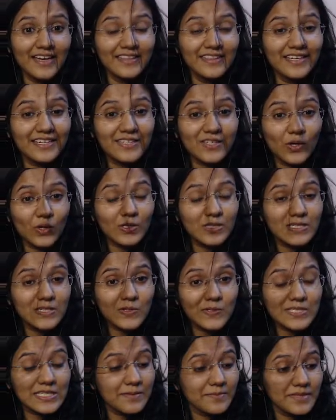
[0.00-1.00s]
There's also
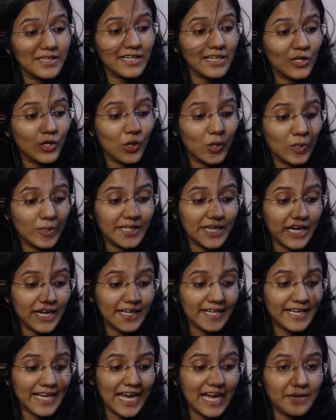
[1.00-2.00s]
something called
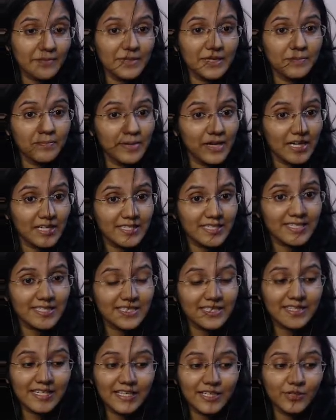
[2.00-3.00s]
Unacademy Plus
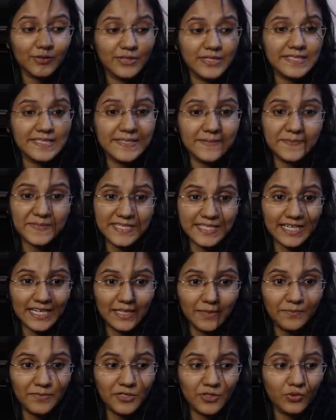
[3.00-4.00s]
that you can
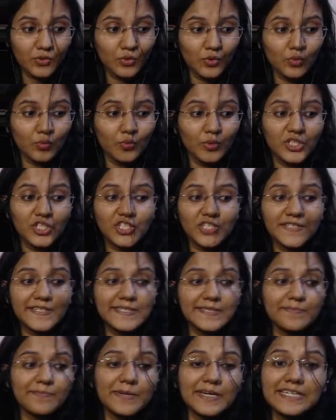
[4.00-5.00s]
subscribe to, which is
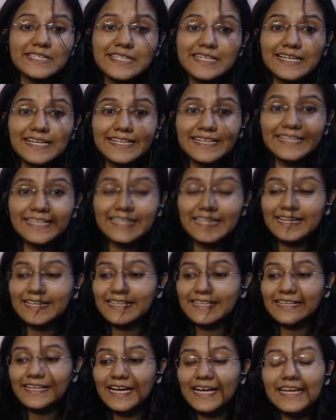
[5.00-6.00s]
basically
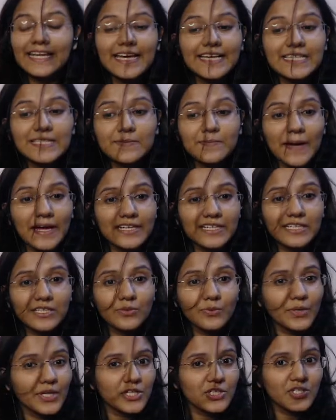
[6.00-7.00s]
an expanded
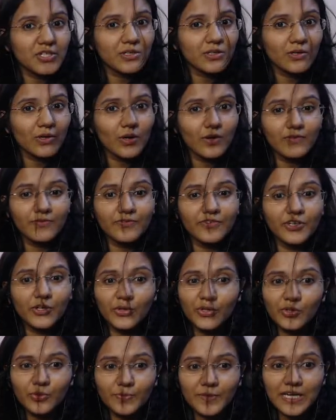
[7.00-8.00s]
version of
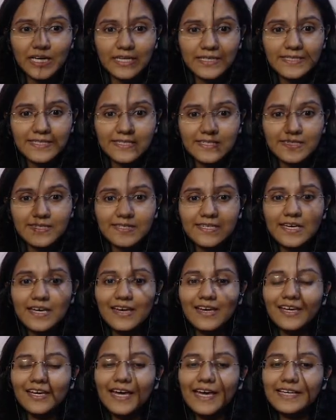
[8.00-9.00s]
YouTube classes,
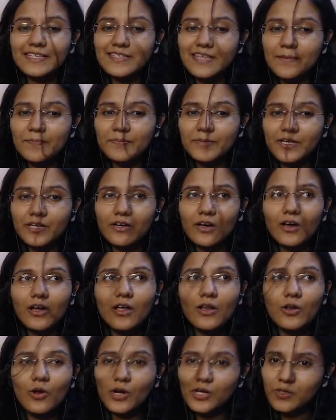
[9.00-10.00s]
except a
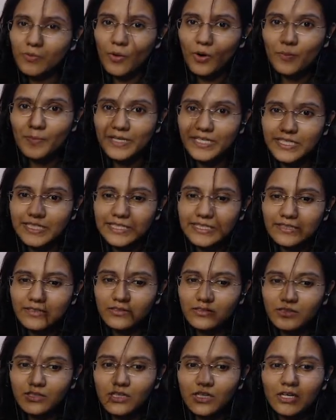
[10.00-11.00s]
lot more material,